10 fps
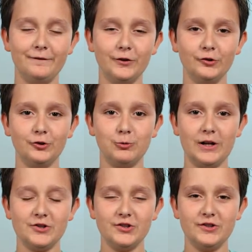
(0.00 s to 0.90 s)
first
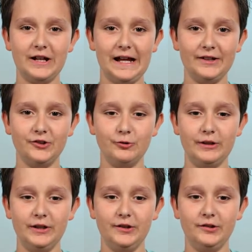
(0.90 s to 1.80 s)
question to ask you
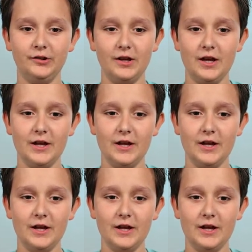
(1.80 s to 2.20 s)
is: